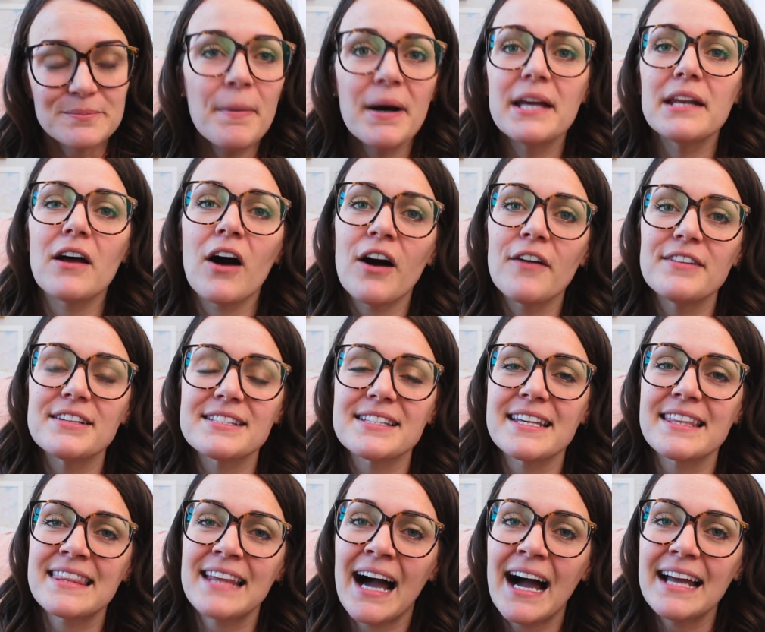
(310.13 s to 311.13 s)
But
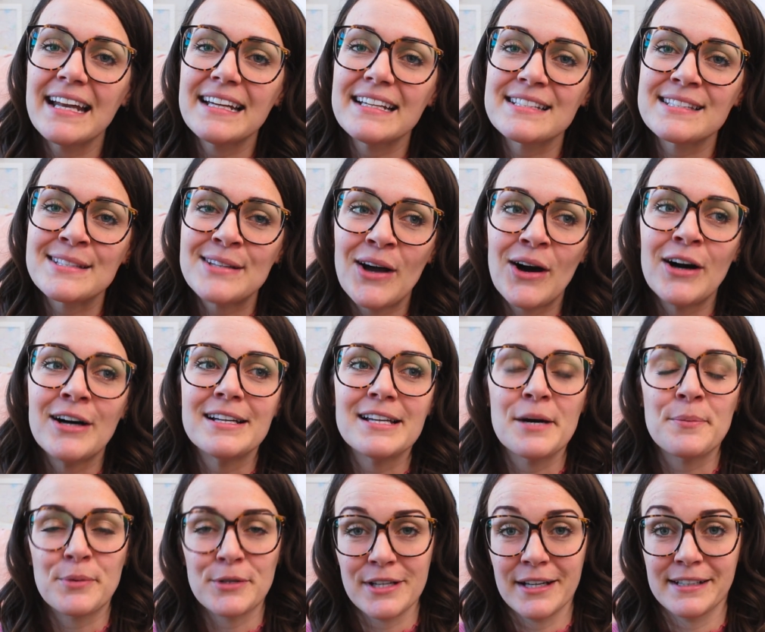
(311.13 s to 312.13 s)
obviously that is not
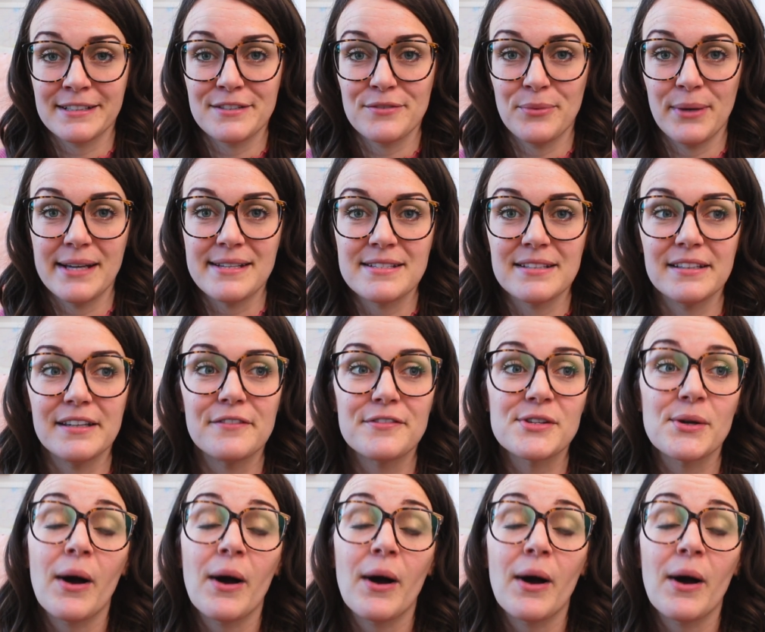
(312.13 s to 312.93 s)
a productive way to live.